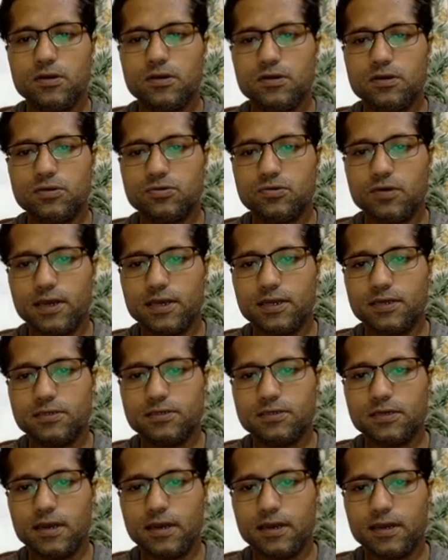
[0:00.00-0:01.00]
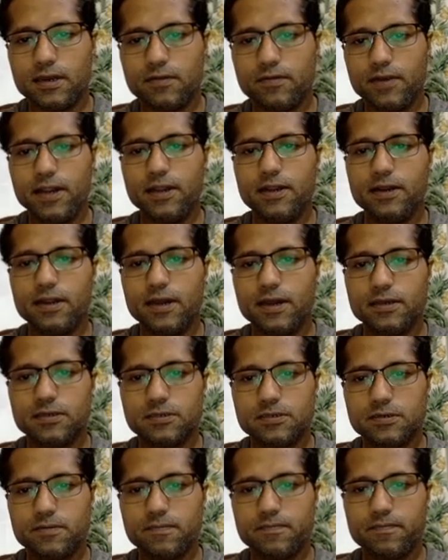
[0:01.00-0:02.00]
So I can write it
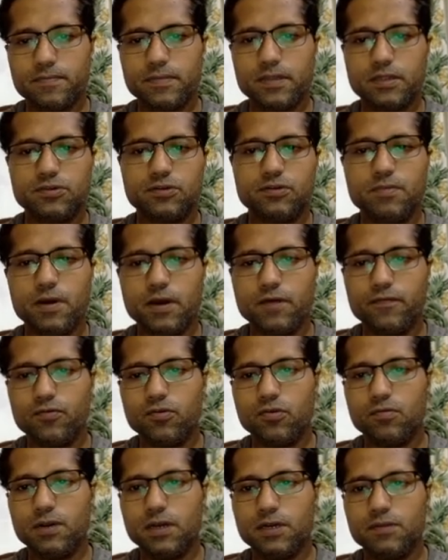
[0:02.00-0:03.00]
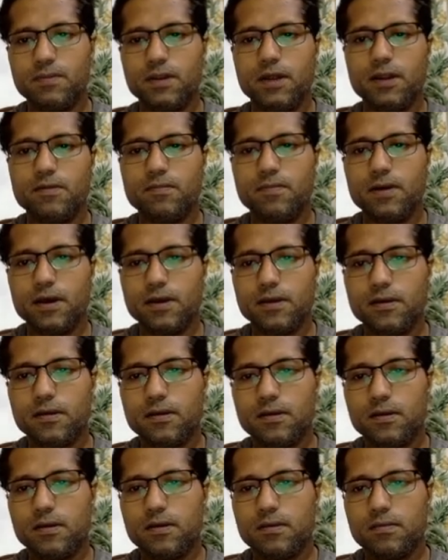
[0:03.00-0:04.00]
as 3 by 4 multiplied by
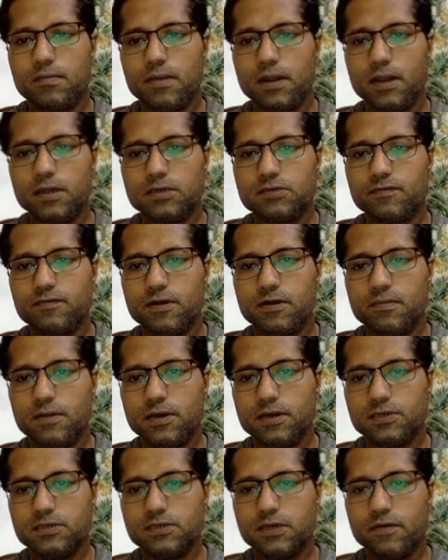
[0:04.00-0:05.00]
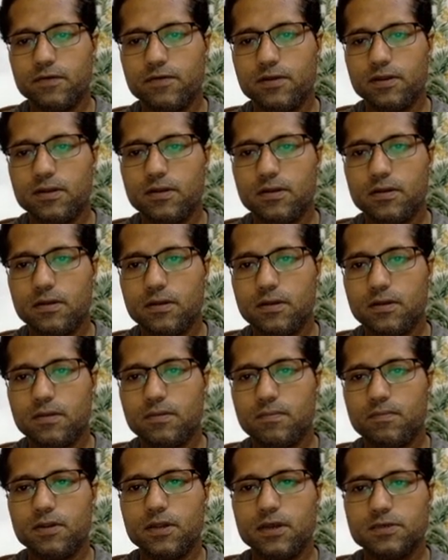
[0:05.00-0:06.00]
minus 1 by 7
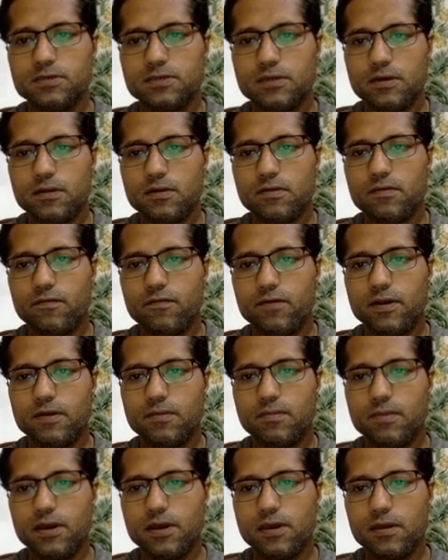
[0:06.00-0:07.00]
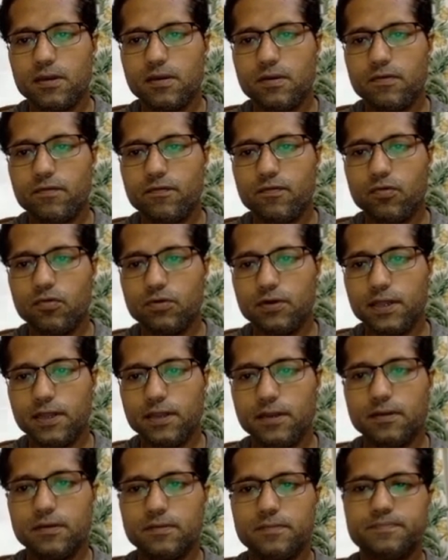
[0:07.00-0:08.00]
plus 1 by
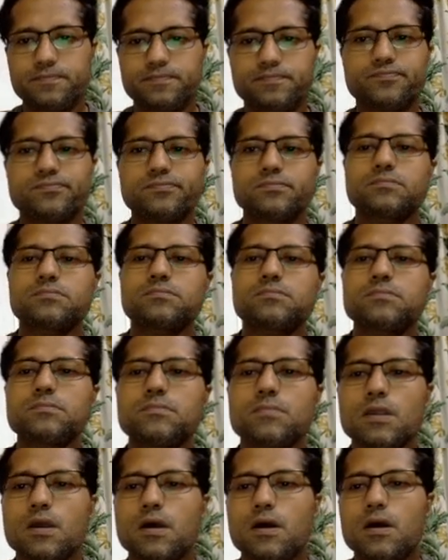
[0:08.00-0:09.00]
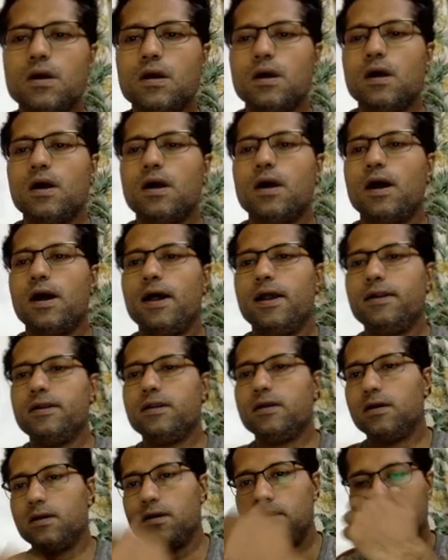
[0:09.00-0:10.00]
14. And
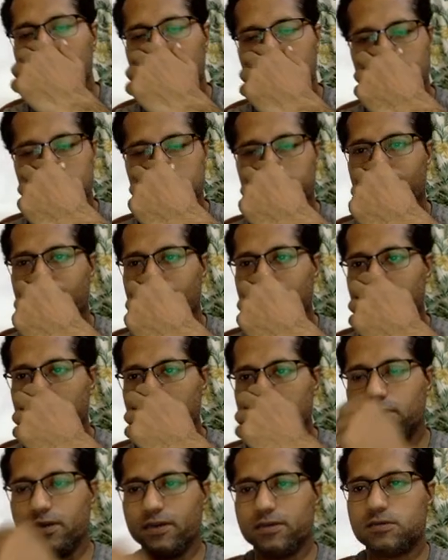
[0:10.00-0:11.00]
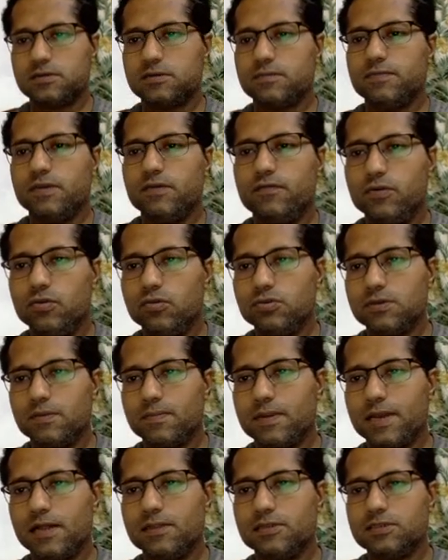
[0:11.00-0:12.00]
this 1 by 6, if you do some
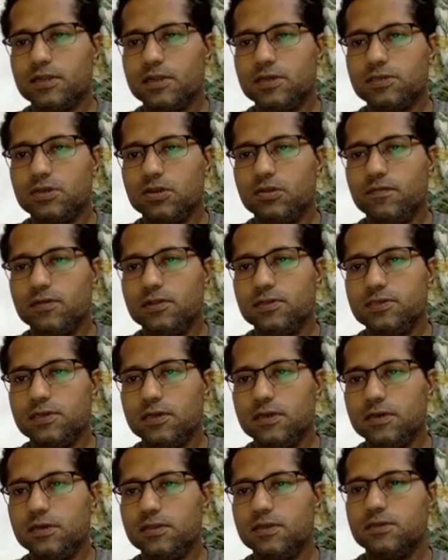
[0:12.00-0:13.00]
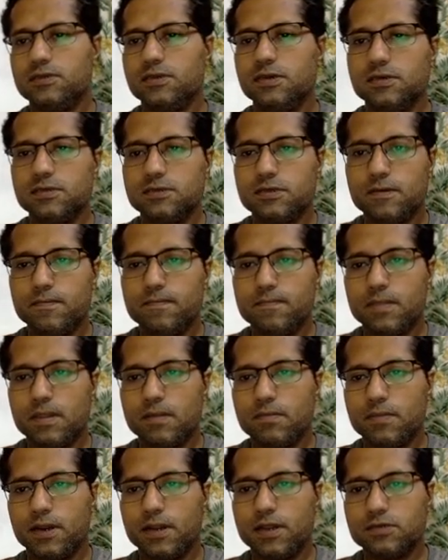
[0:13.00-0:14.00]
cancellation, you will see this is
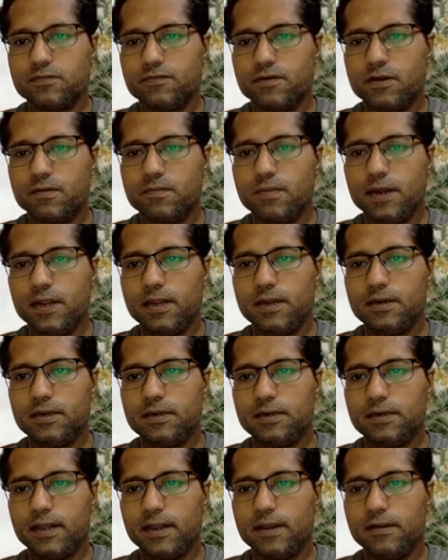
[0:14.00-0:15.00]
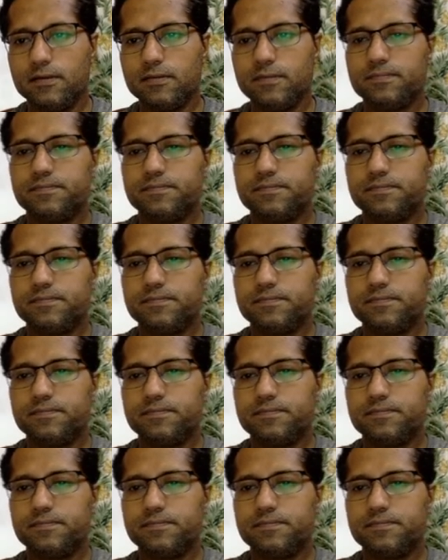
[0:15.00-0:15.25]
minus 1 by 10.